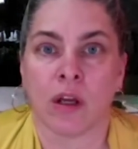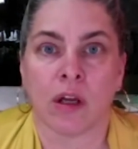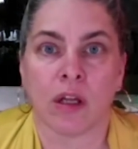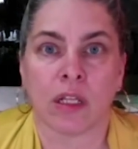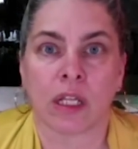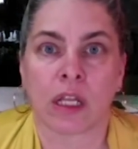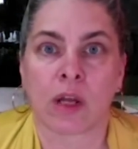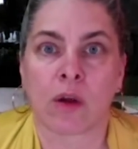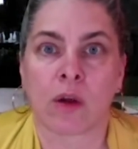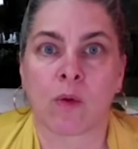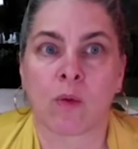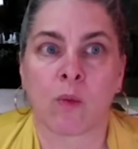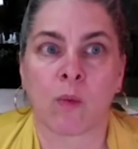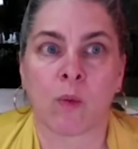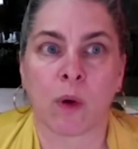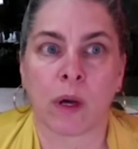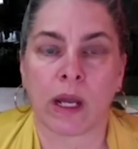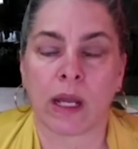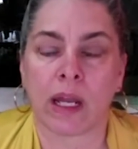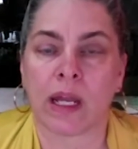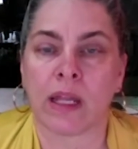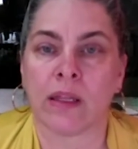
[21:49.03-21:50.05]
Like,
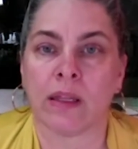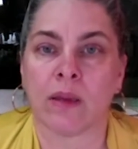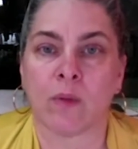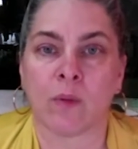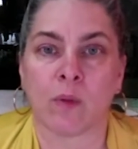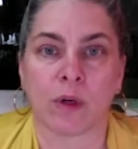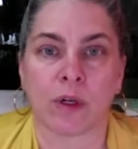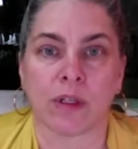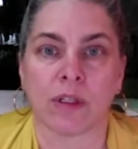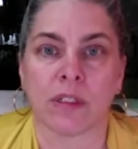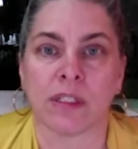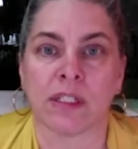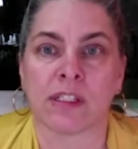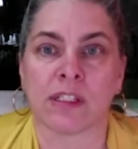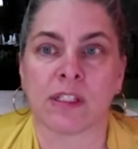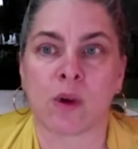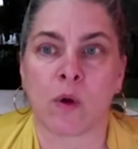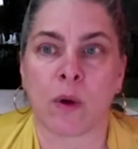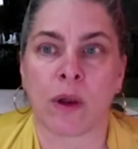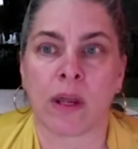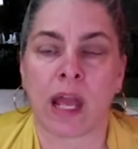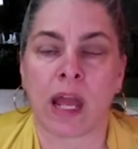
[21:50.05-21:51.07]
what in the world is
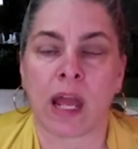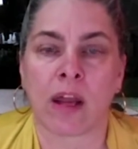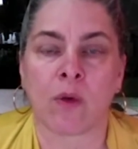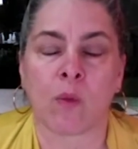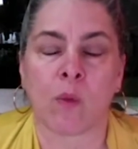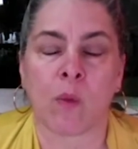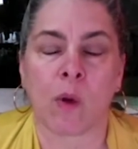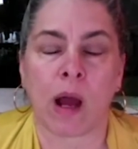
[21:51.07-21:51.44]
going on?